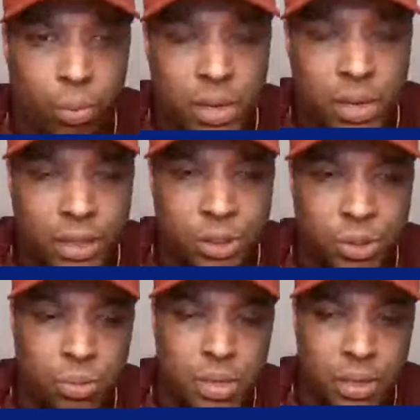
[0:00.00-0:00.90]
you for everyone
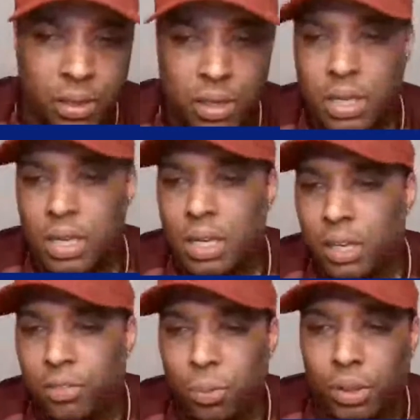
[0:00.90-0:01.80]
that's tuned in.
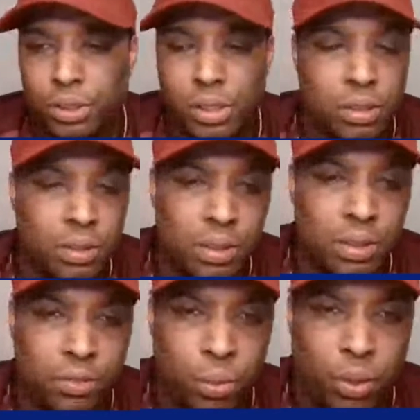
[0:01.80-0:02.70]
If you're watching the
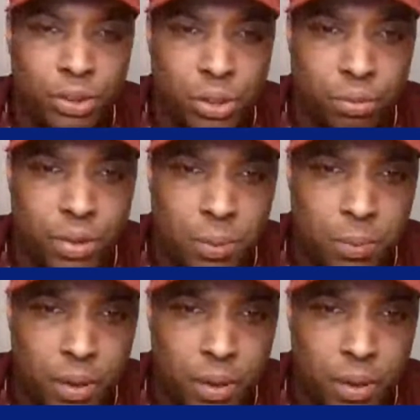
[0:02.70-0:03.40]
replay,